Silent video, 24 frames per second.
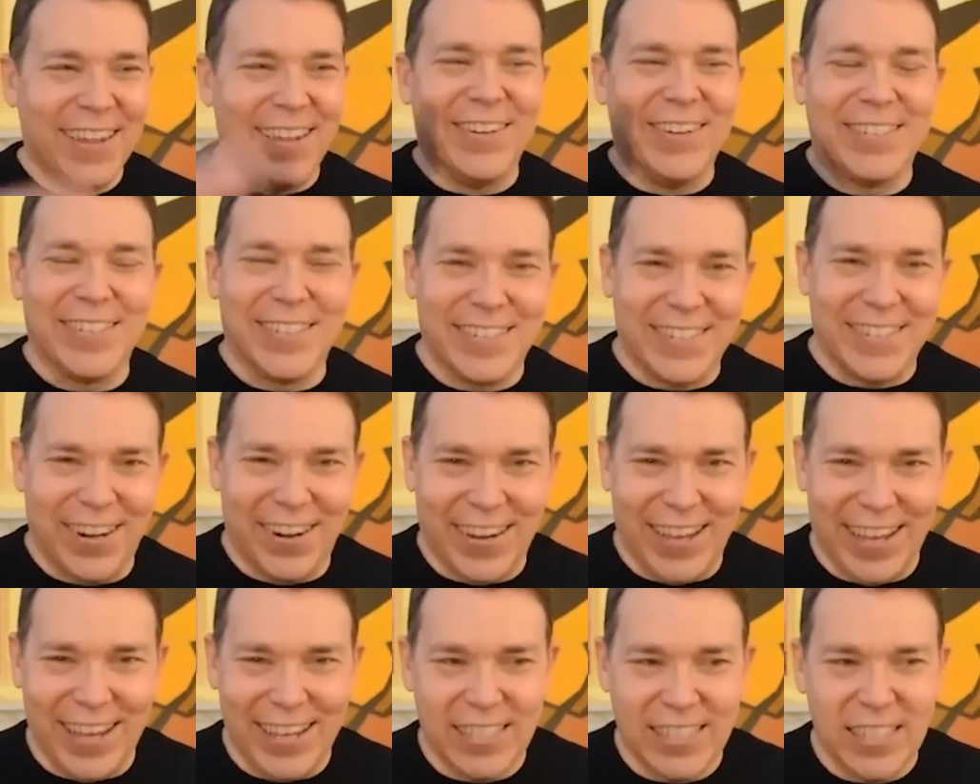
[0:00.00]
There's a
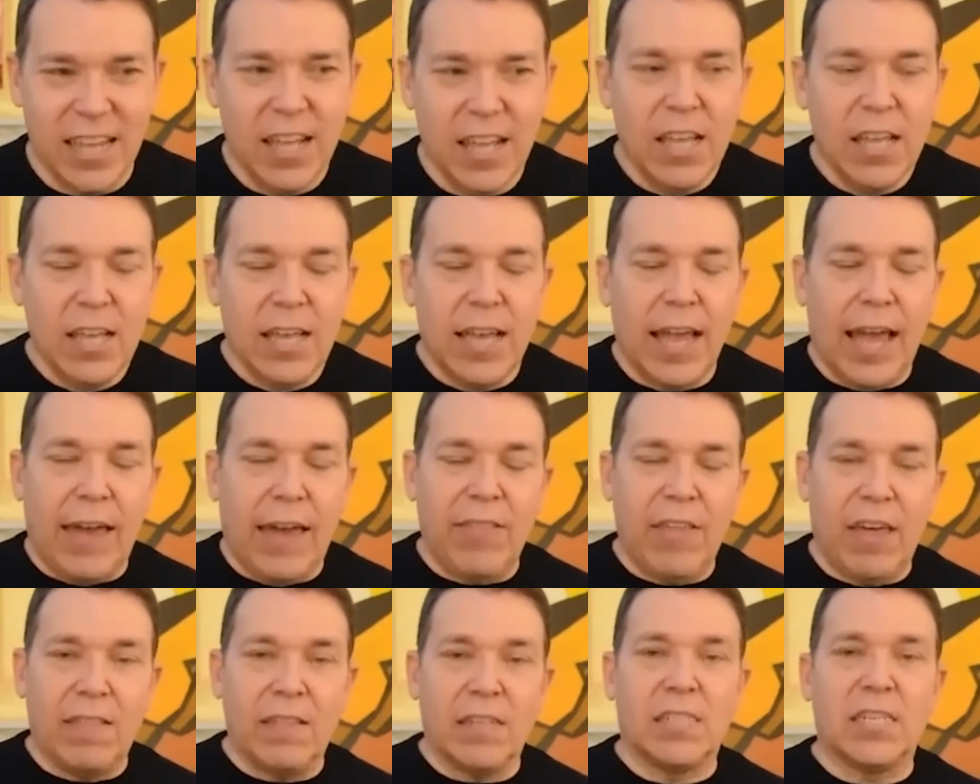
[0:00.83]
staircase,
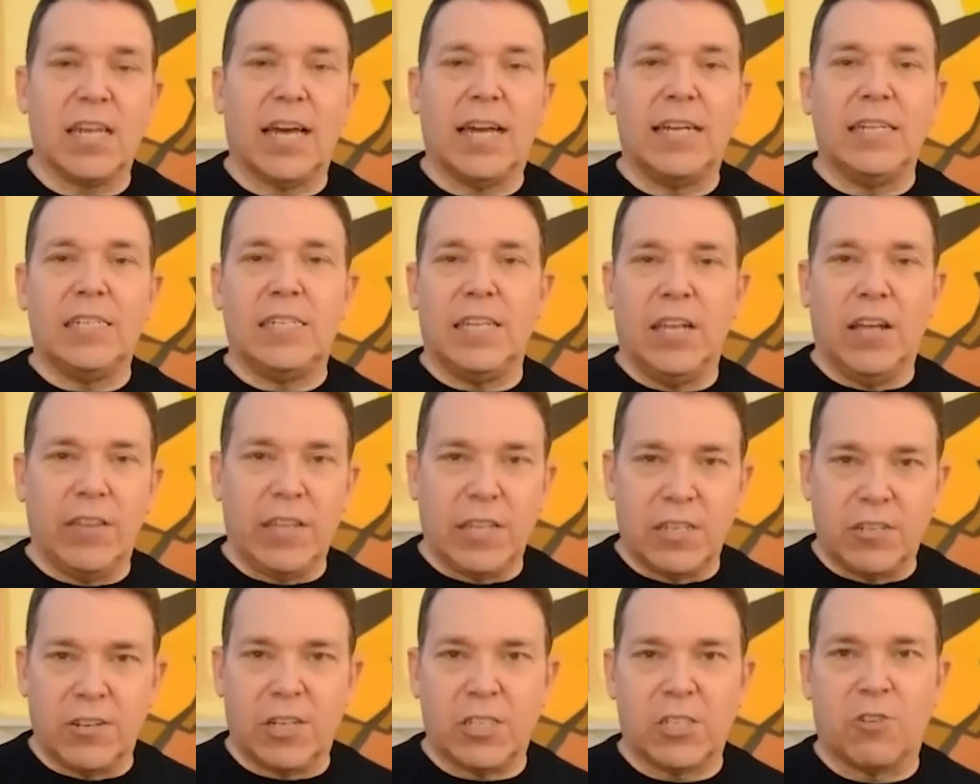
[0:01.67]
and then the science, you know,
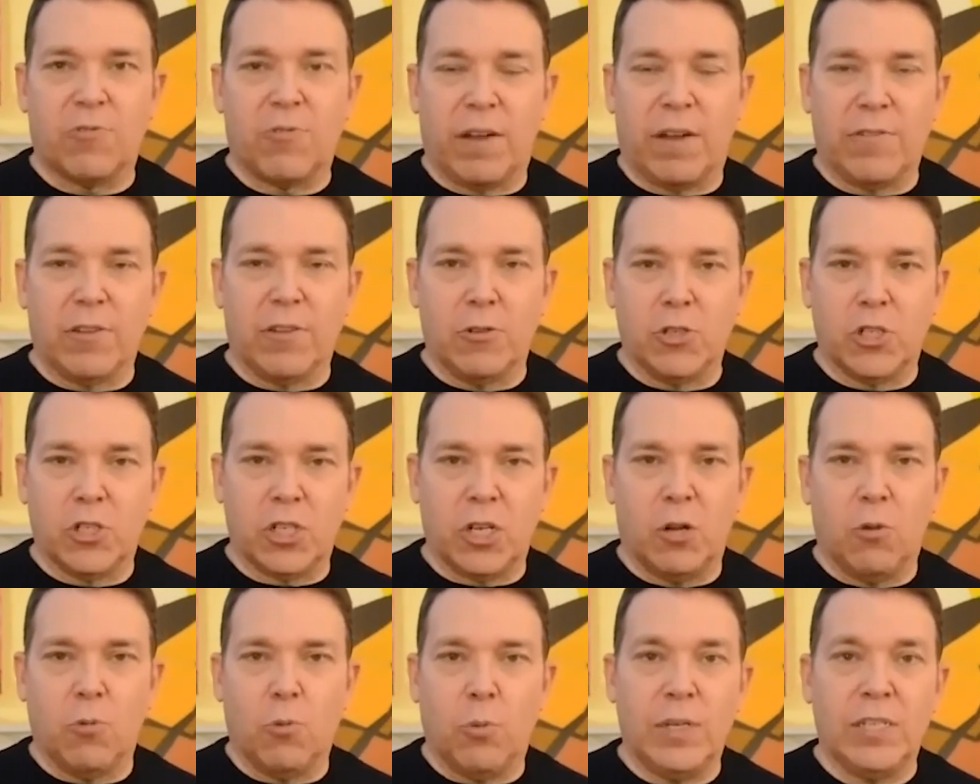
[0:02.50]
the Industrial
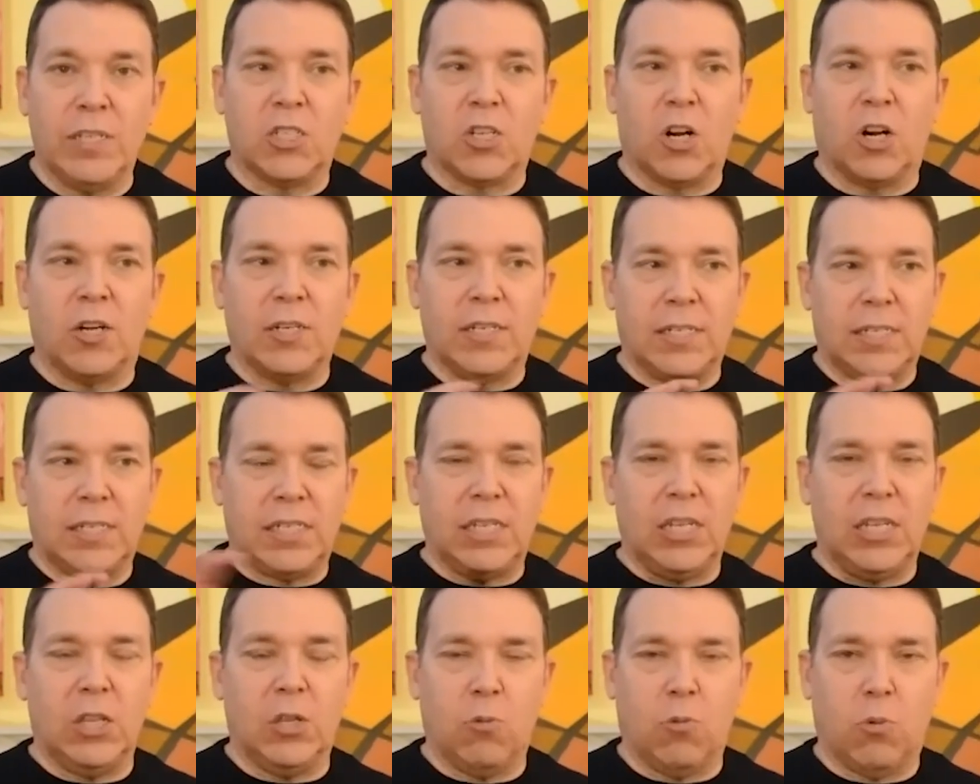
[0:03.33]
Revolution, we start to
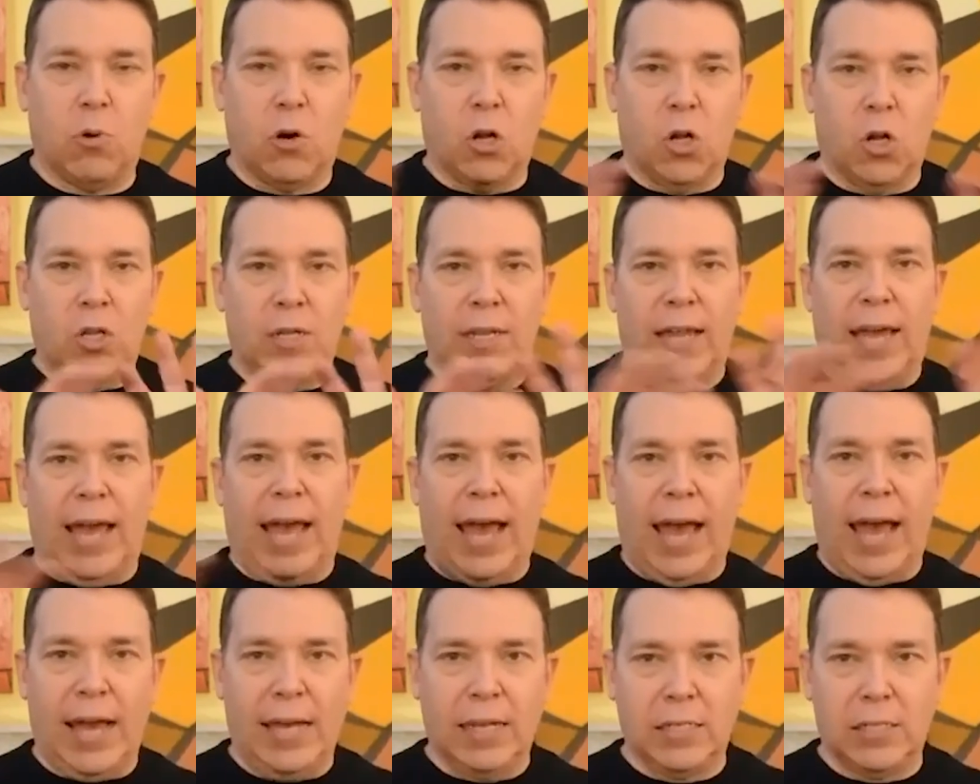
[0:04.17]
see the world
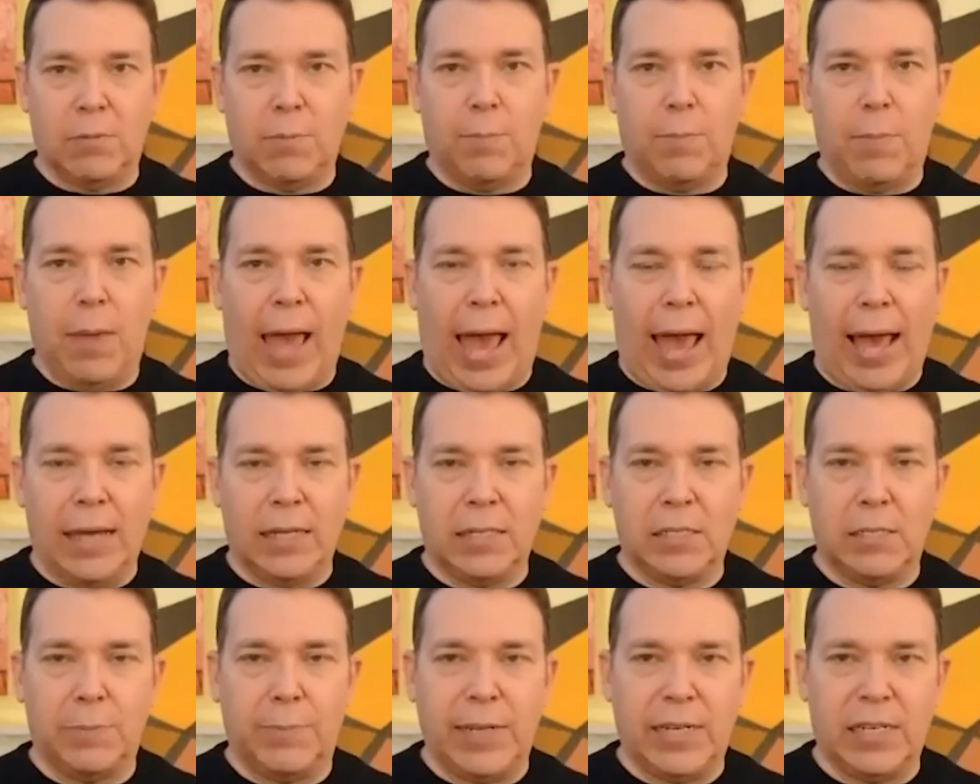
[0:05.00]
as
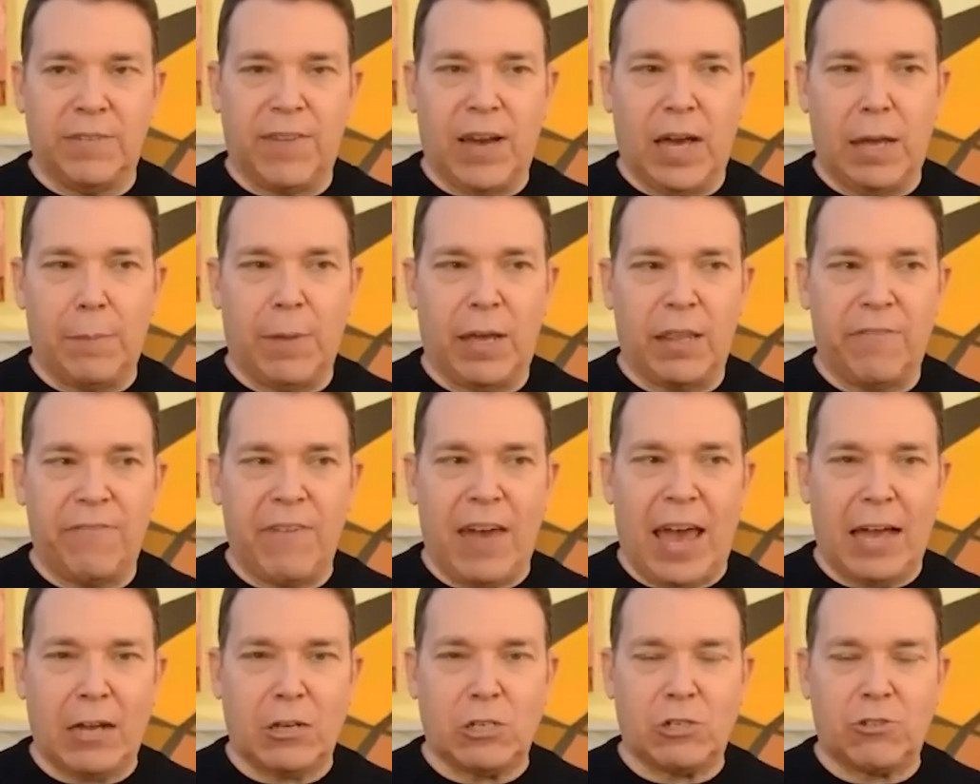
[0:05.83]
as being defined by the
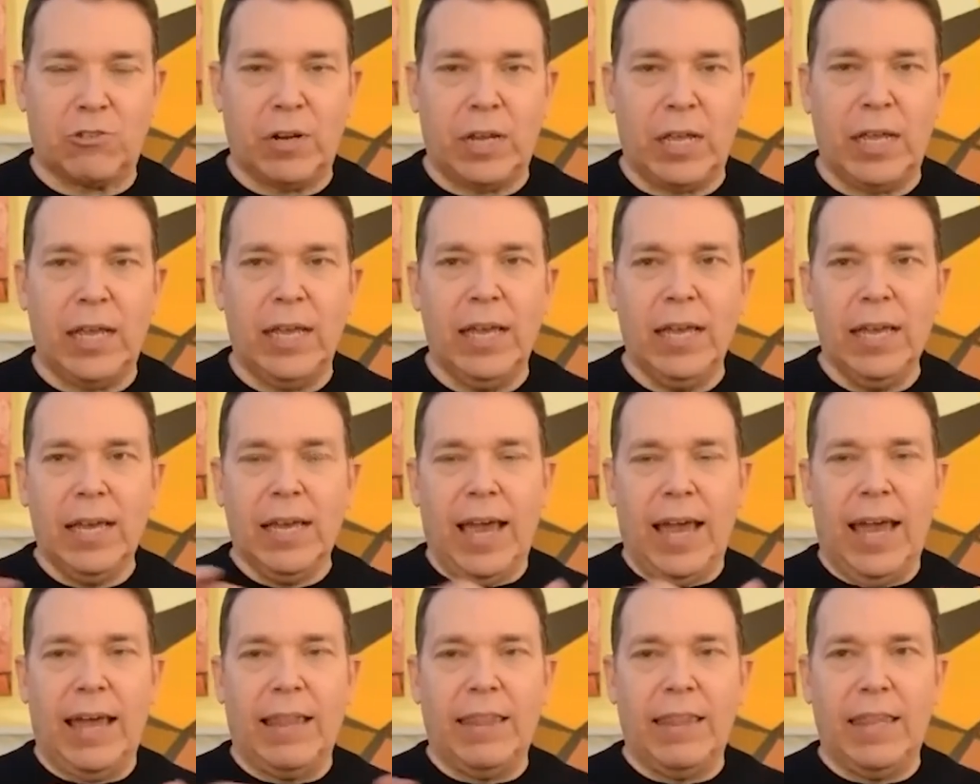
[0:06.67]
factory
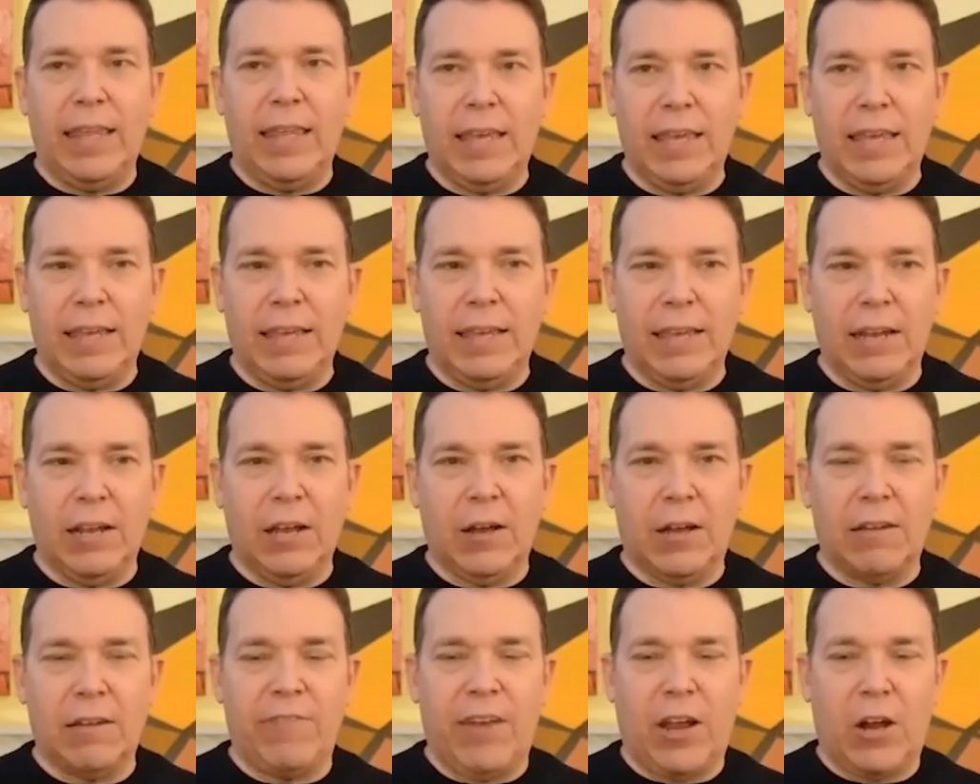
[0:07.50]
and the you
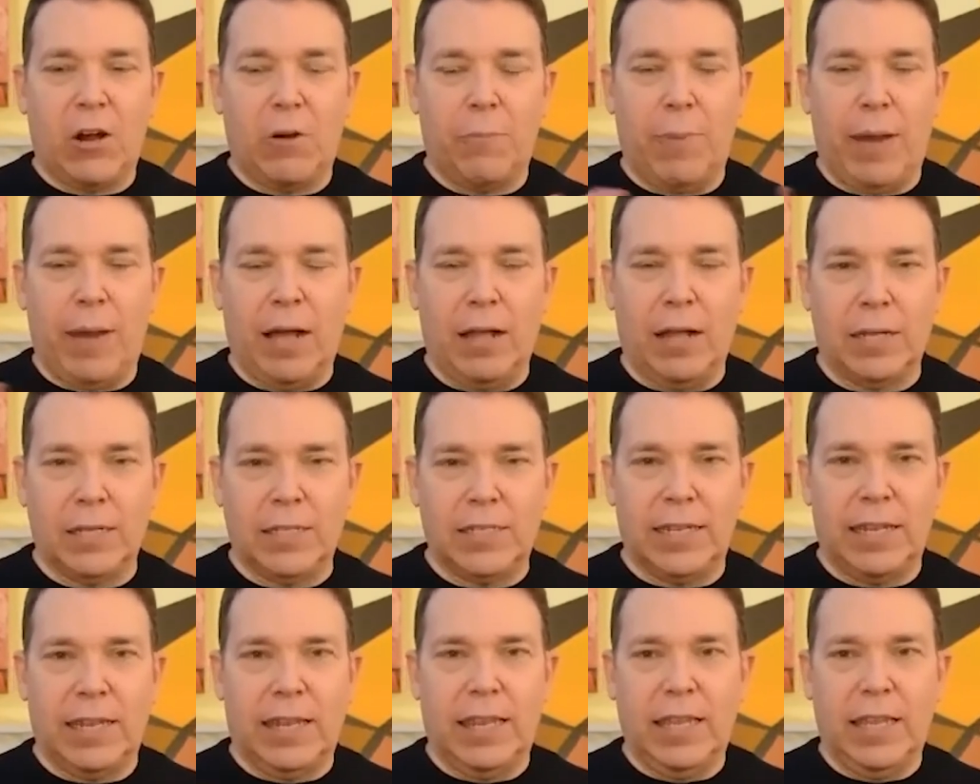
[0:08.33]
know conveyor
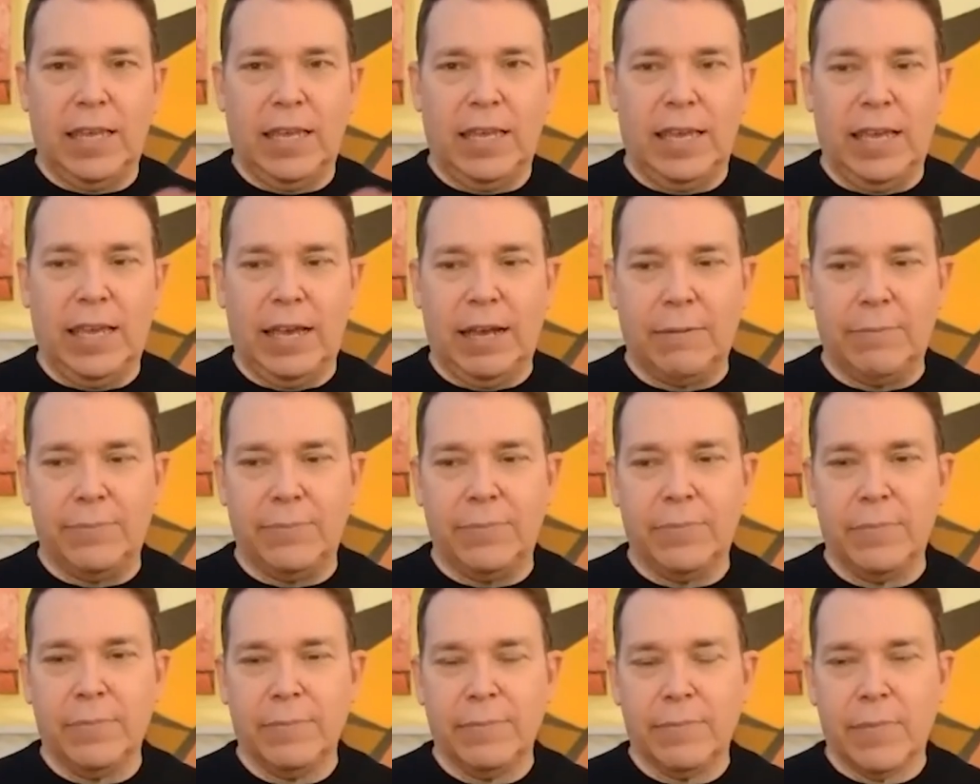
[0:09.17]
belt and the
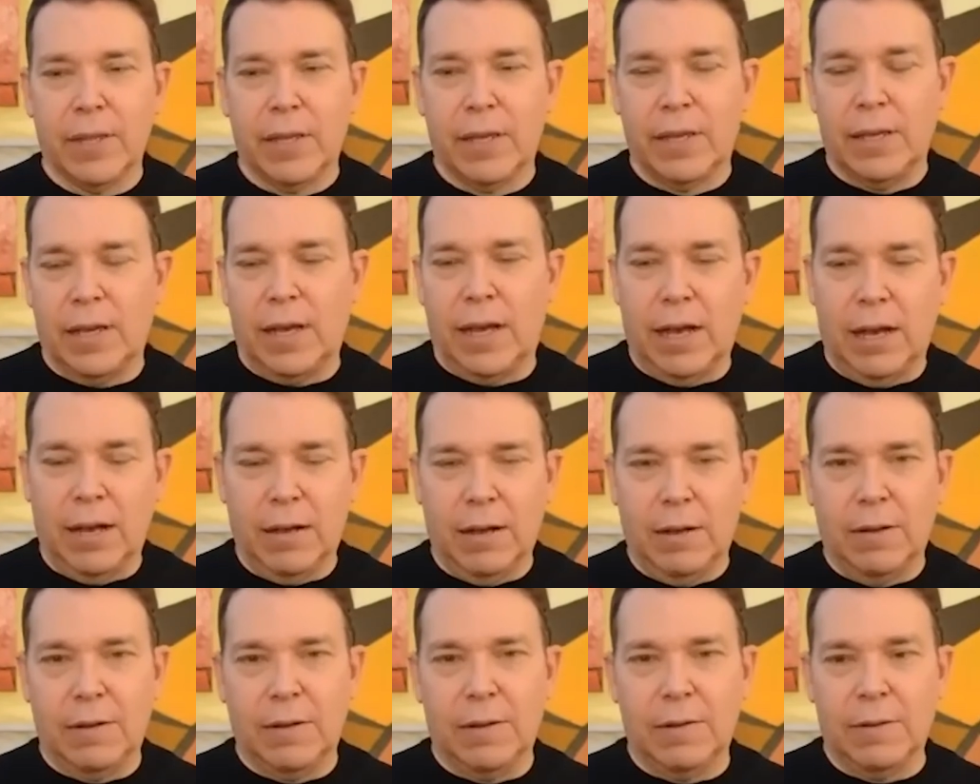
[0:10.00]
um,
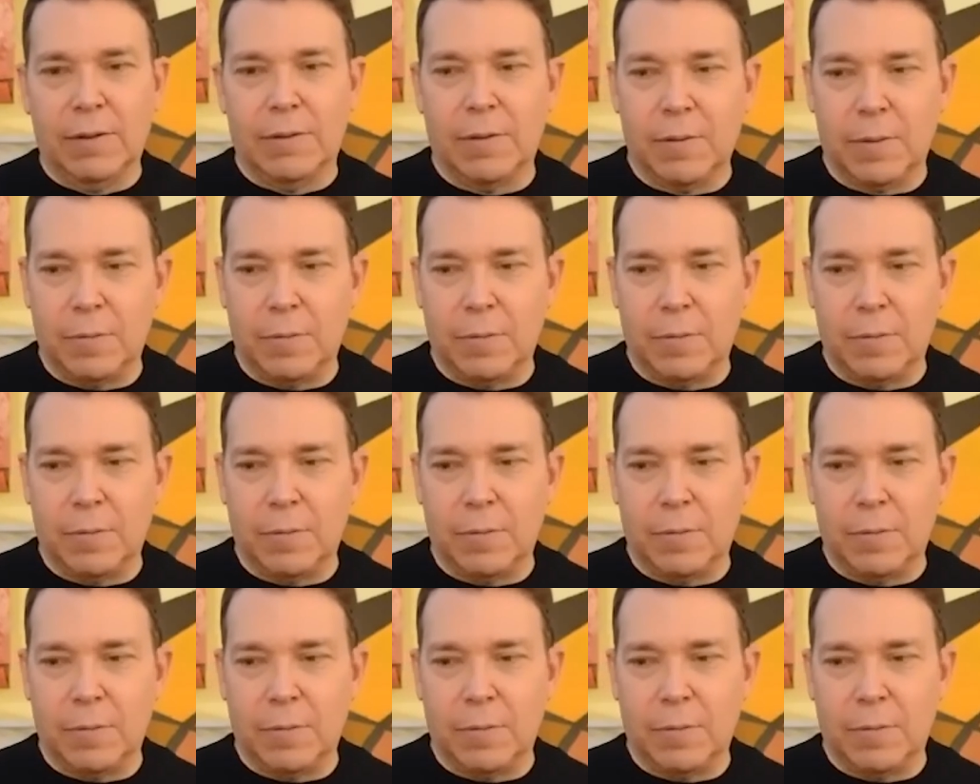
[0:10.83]
uh,